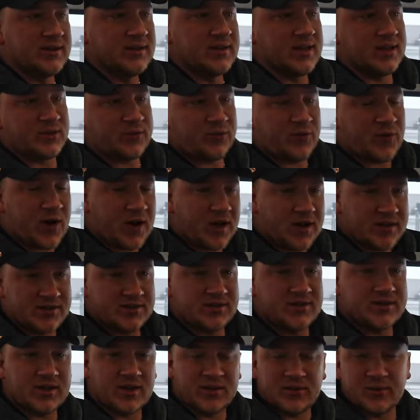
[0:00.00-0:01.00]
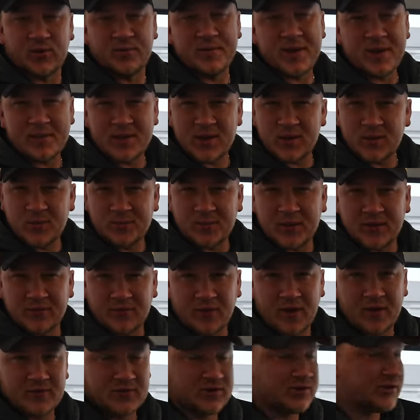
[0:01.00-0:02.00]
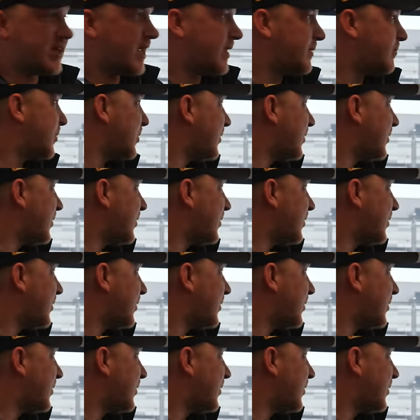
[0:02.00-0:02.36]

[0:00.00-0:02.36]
as fast as I thought maybe they would be, 510,